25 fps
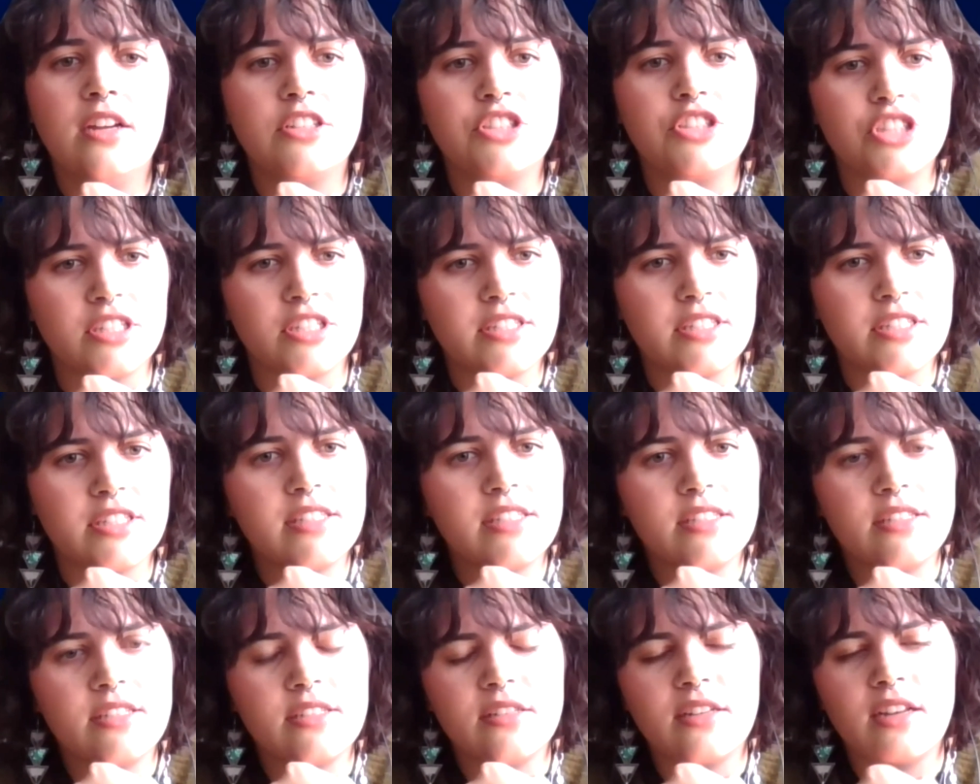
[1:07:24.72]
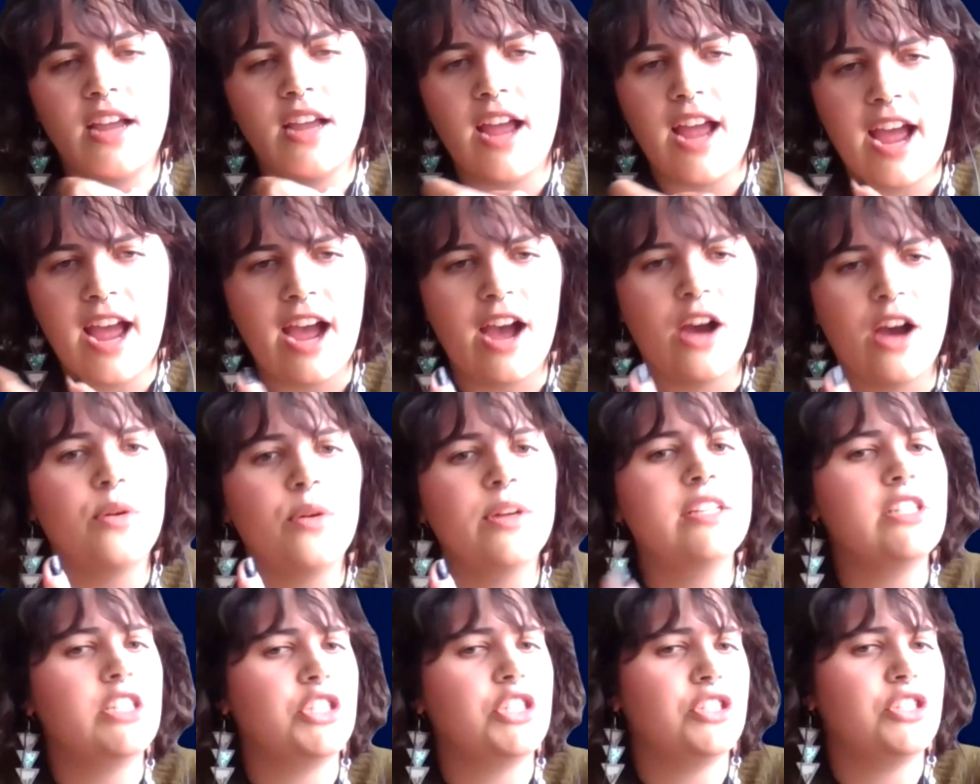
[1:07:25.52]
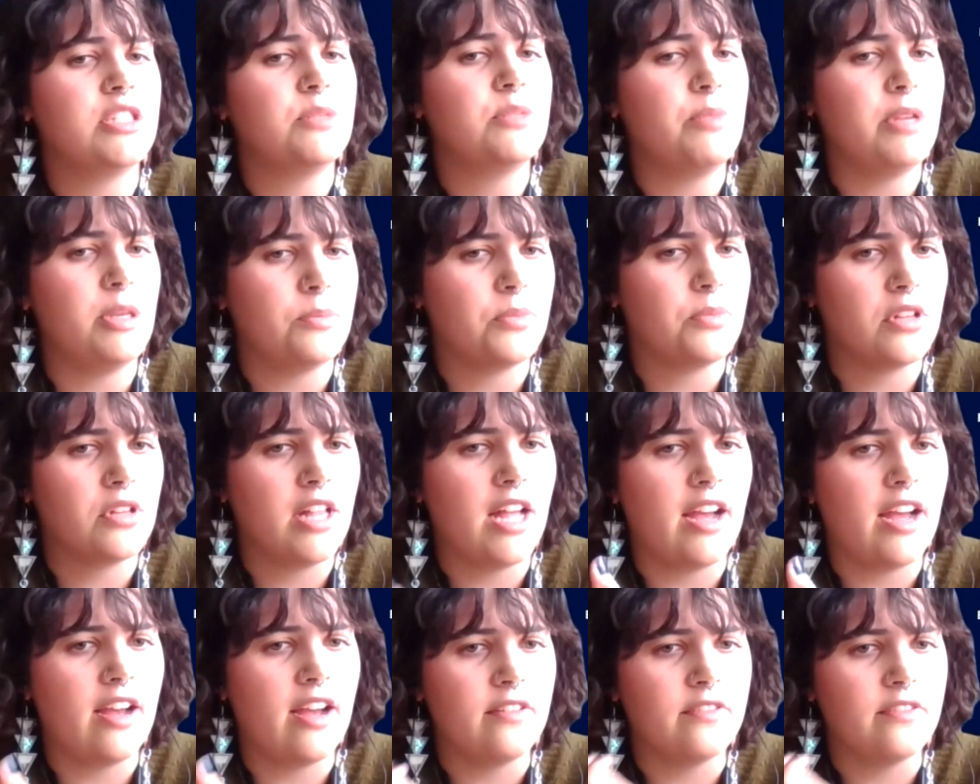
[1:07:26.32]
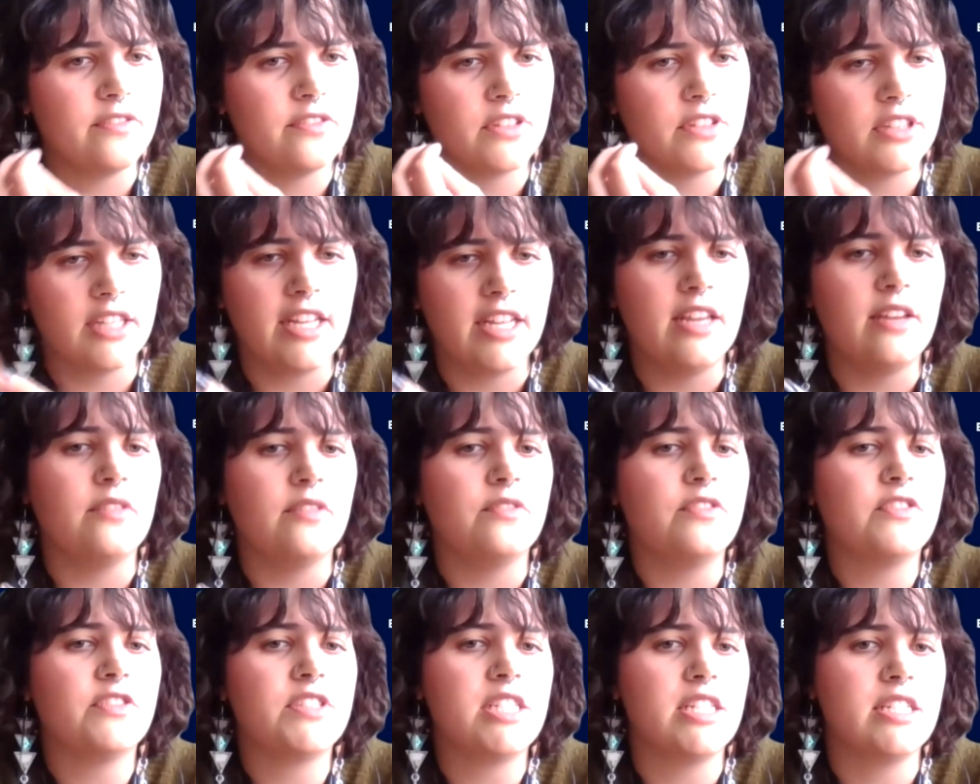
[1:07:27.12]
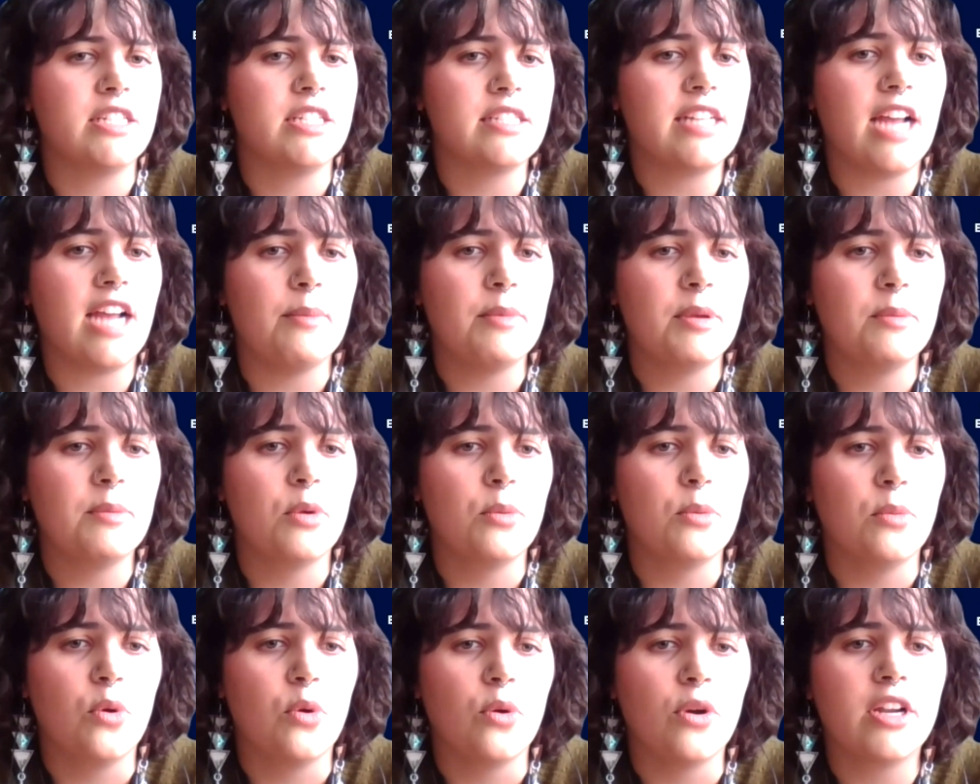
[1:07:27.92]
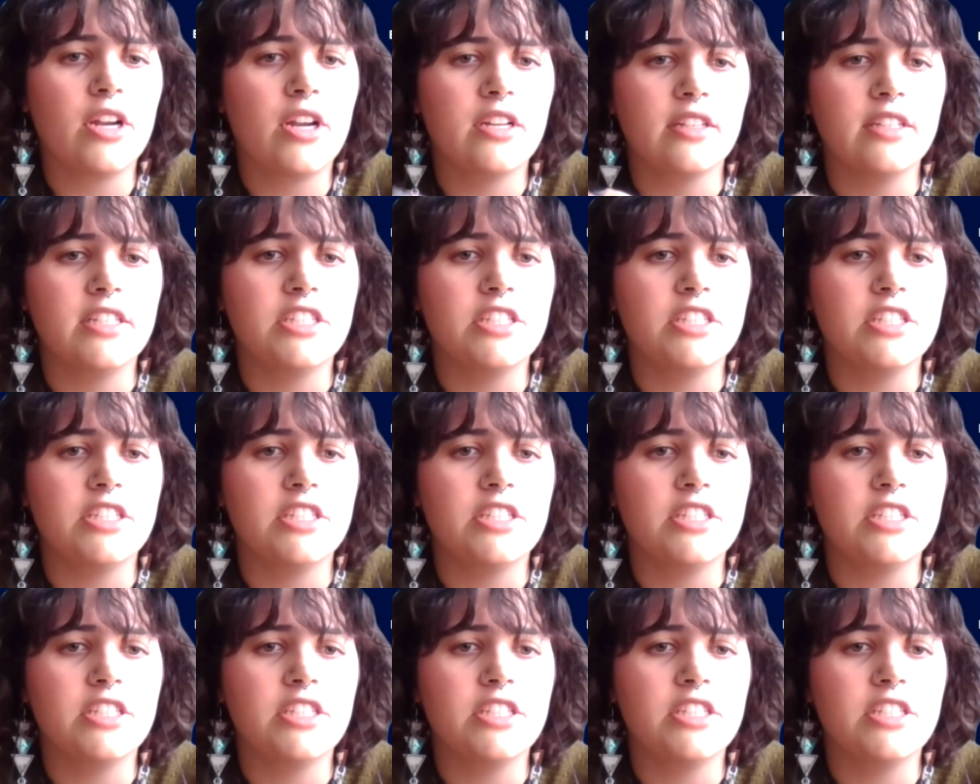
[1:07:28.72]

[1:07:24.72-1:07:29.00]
just how indigenous people have lived since time immemorial,